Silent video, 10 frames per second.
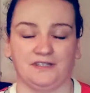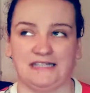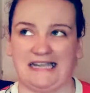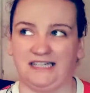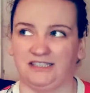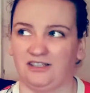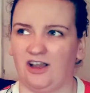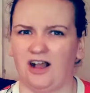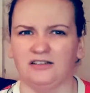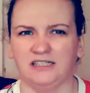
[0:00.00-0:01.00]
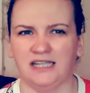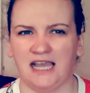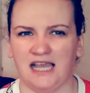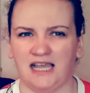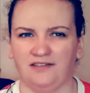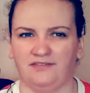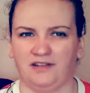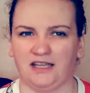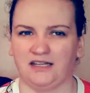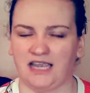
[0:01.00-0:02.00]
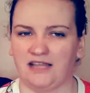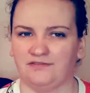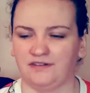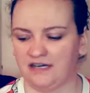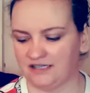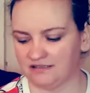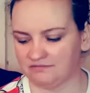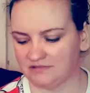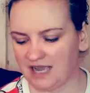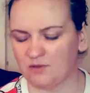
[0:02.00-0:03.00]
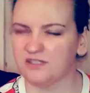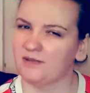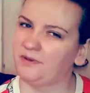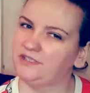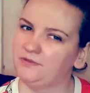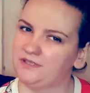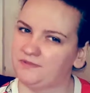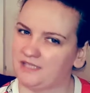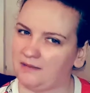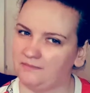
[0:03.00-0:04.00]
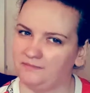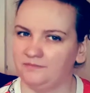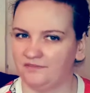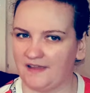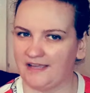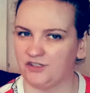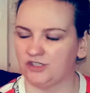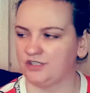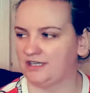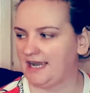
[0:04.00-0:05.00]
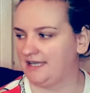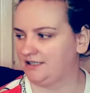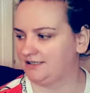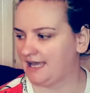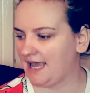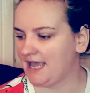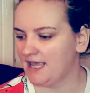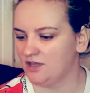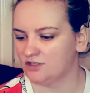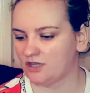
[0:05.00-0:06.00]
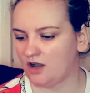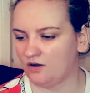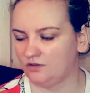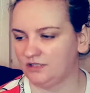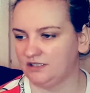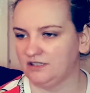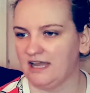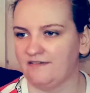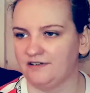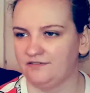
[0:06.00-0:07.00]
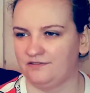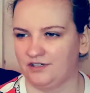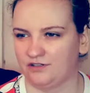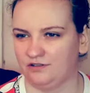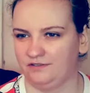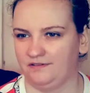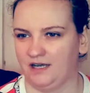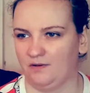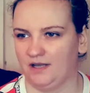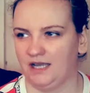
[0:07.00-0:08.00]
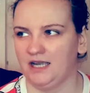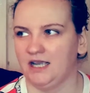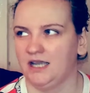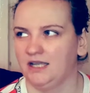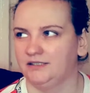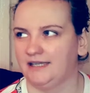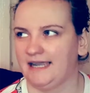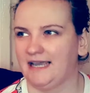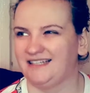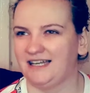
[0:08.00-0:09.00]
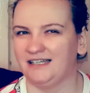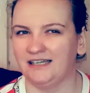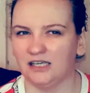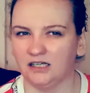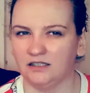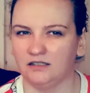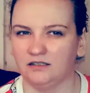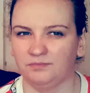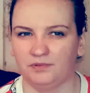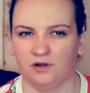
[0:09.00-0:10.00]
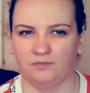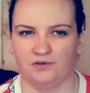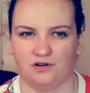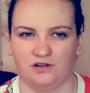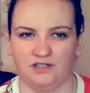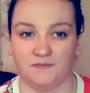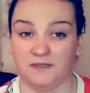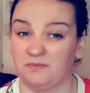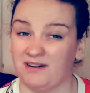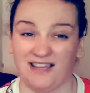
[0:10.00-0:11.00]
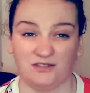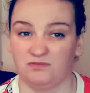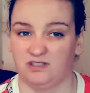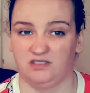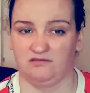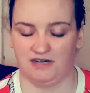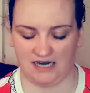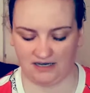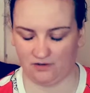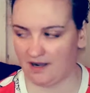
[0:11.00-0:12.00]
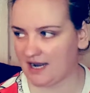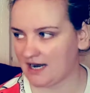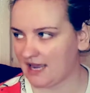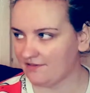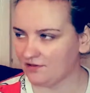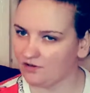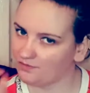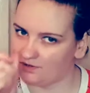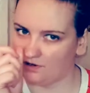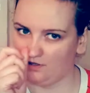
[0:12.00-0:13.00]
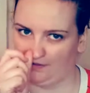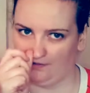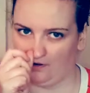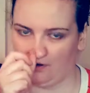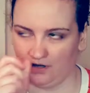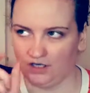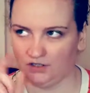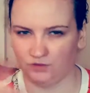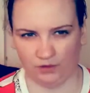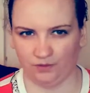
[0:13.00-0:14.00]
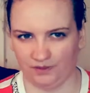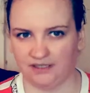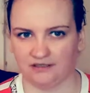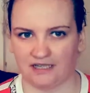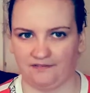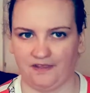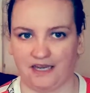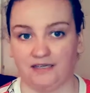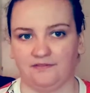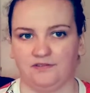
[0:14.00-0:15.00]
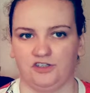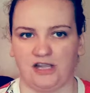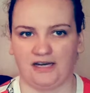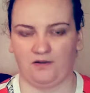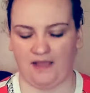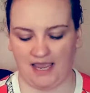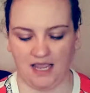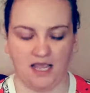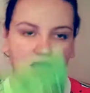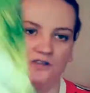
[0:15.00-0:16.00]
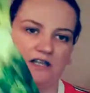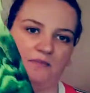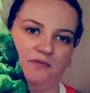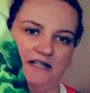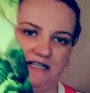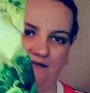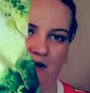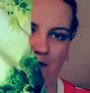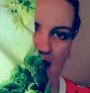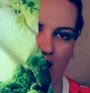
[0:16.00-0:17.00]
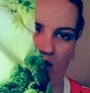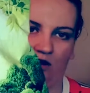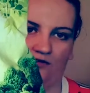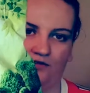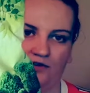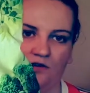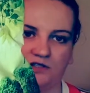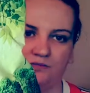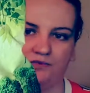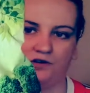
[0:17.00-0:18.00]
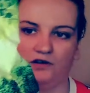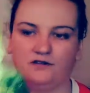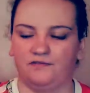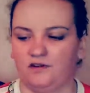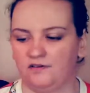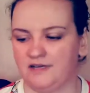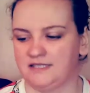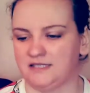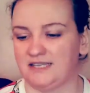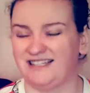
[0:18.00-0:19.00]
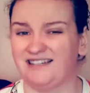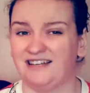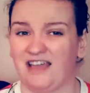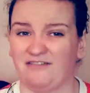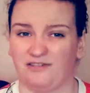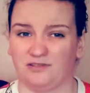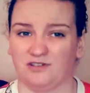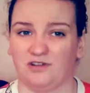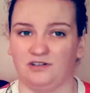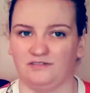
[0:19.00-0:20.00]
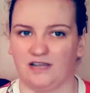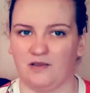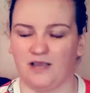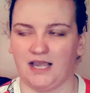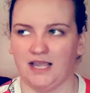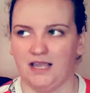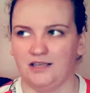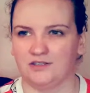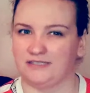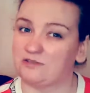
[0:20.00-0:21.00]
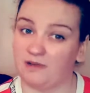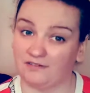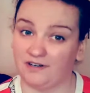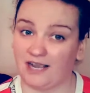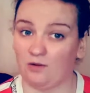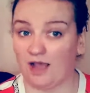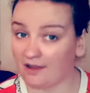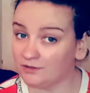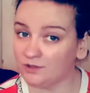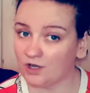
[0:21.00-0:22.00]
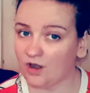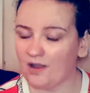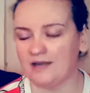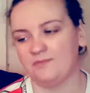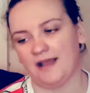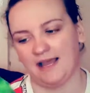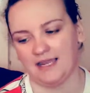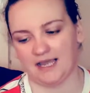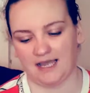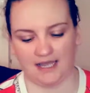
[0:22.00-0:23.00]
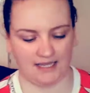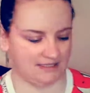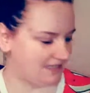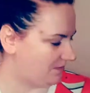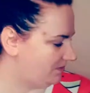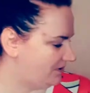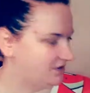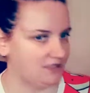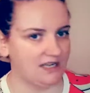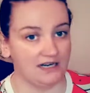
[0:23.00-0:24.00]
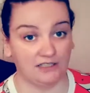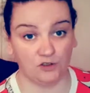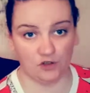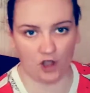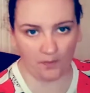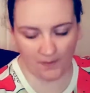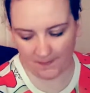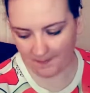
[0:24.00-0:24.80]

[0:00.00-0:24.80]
They only have, I was disappointed with some veg that they had in there. So they didn't have any fresh cauliflower. They had a little broccolis, but the price wasn't great anyway. And I have enough broccoli for 2 meals, I think, in the fridge anyway. So I bought myself a bag of frozen broccoli florets. They didn't have frozen cauliflower, so that's one thing I'll have to go and buy at some point in another shop.